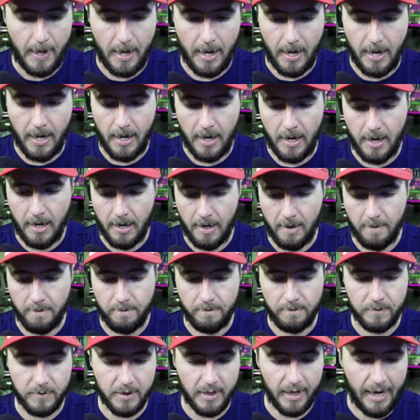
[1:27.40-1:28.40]
8
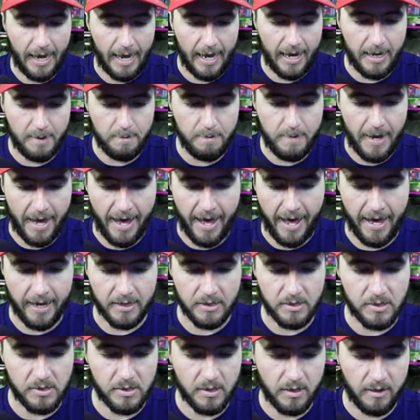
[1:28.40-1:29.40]

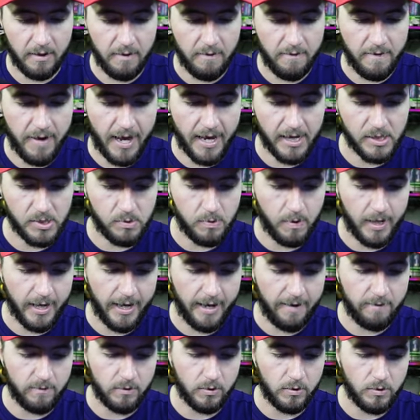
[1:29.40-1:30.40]
packs of XY
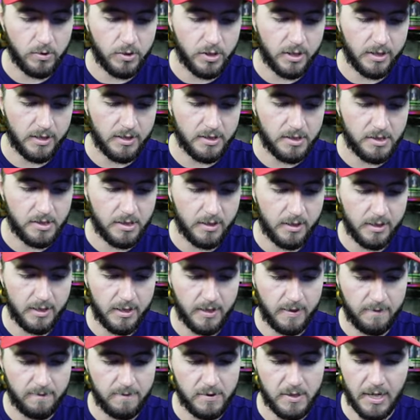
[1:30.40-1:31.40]
Evolution
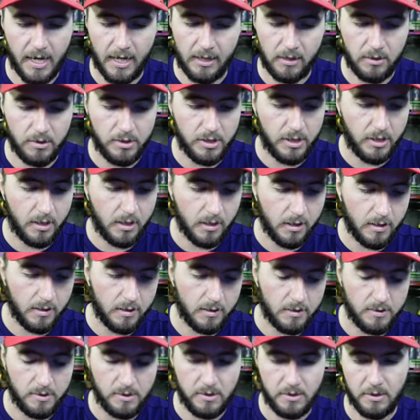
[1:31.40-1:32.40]
sleeves, energy
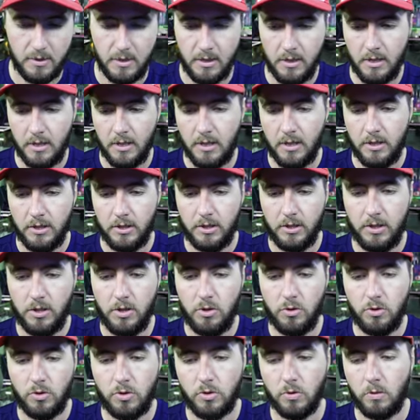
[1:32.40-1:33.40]
cards, the
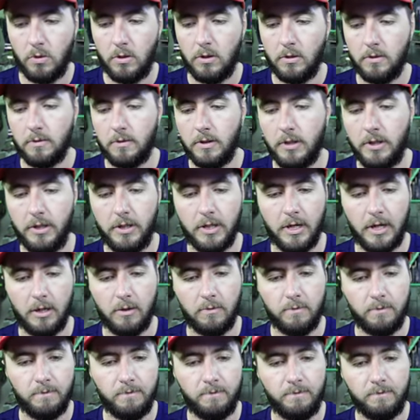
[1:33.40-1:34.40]
usual, you
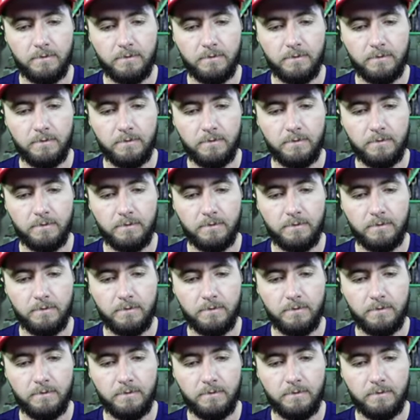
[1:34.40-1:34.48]
know,